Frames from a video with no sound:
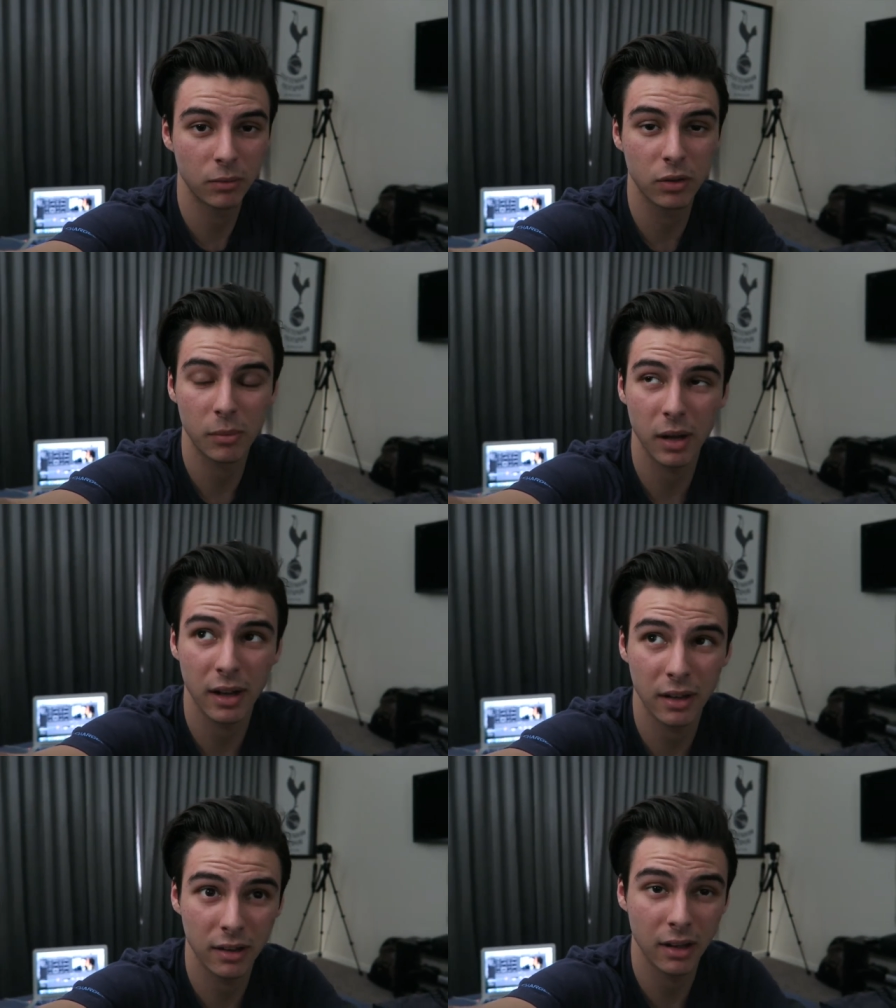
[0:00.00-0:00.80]
I'm talking
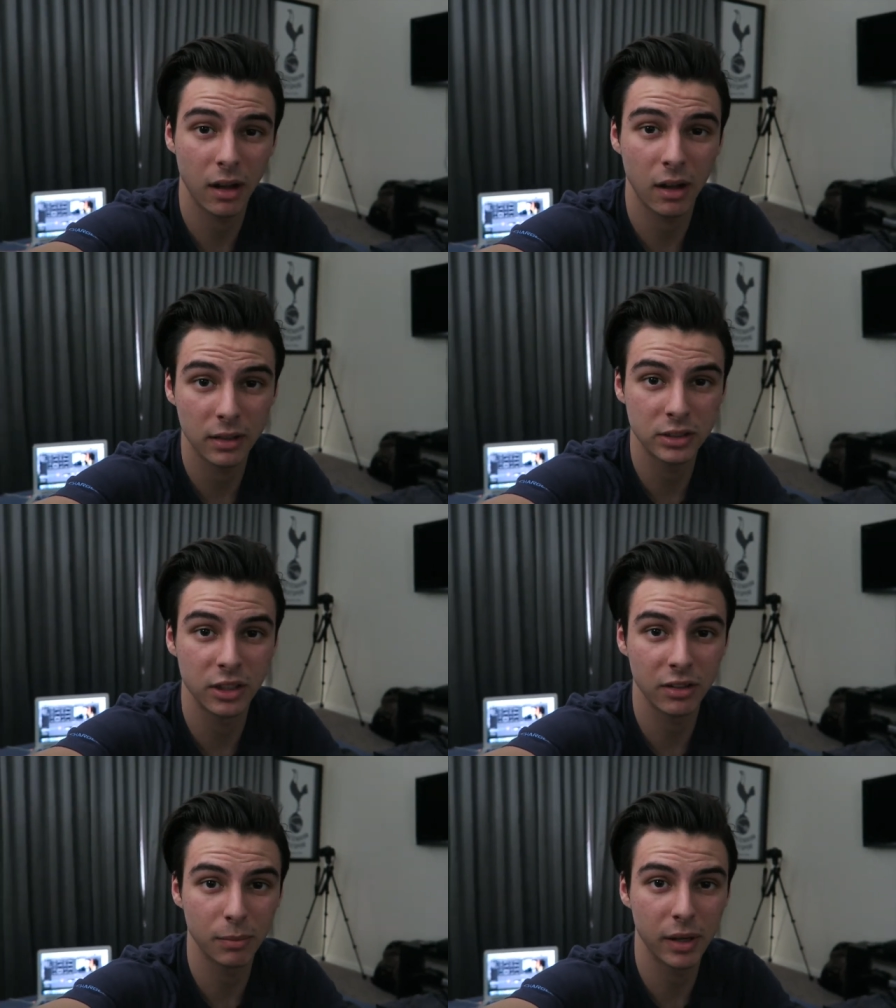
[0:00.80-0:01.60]
about that I
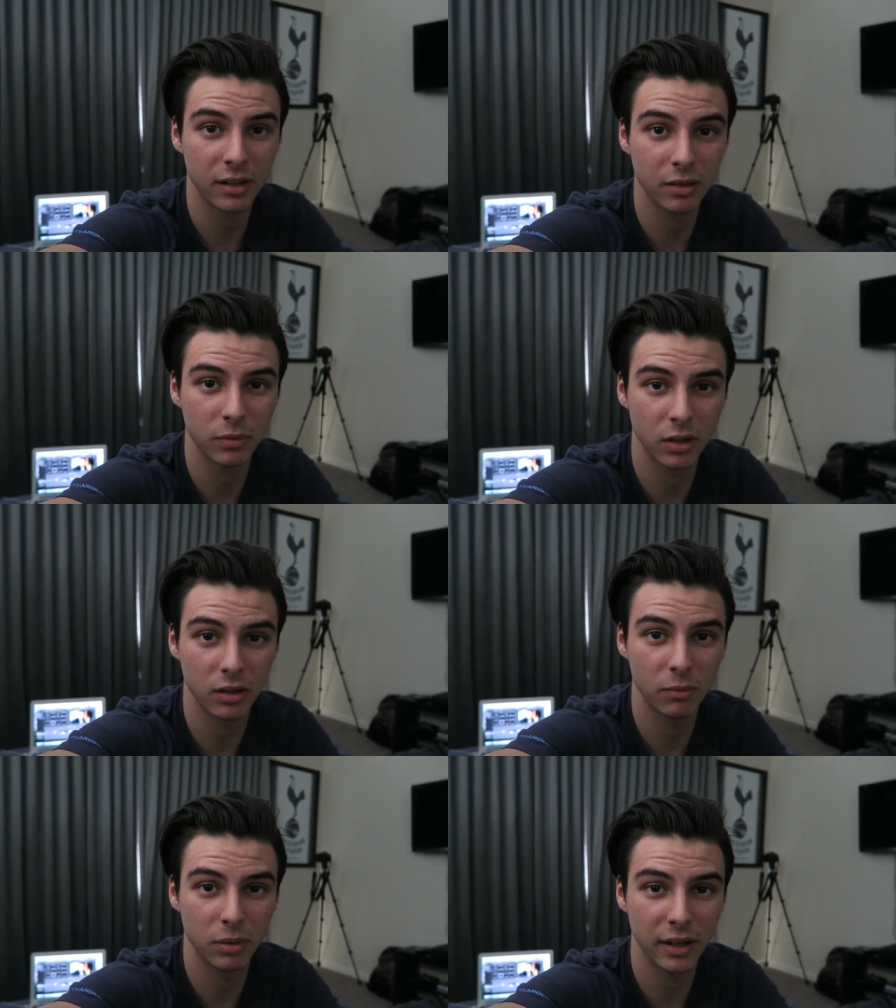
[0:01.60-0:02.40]
just met some
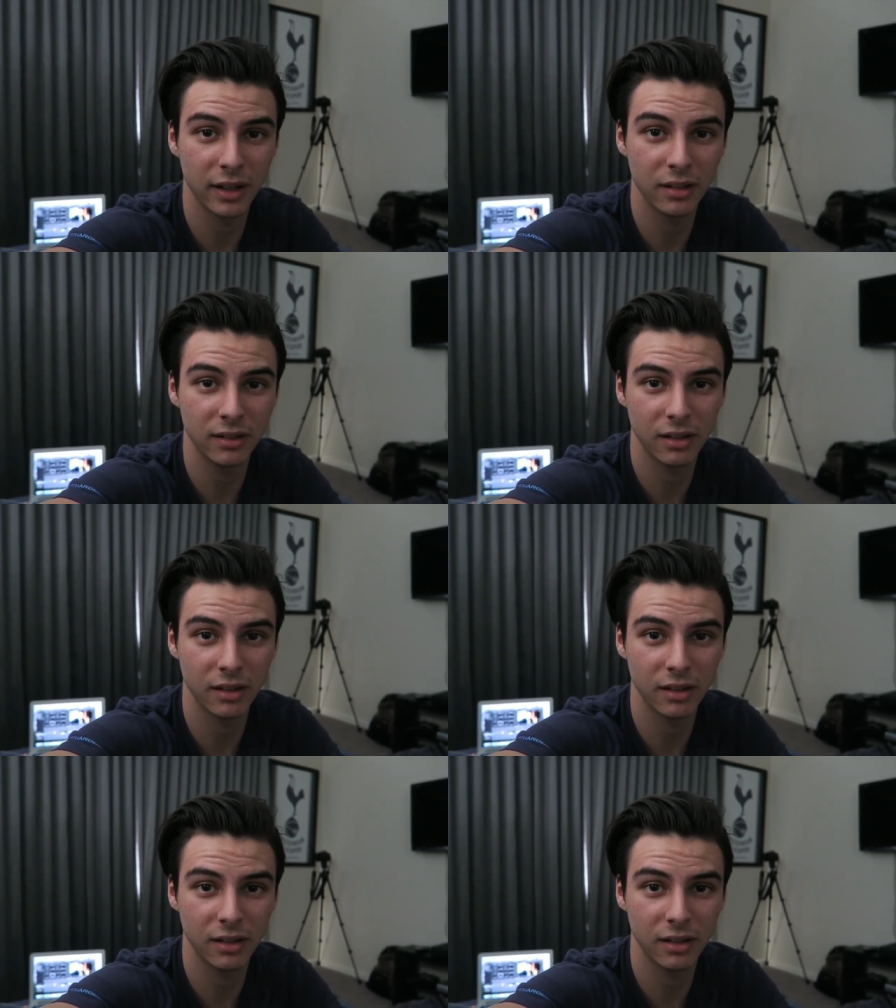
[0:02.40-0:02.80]
Tottenham players.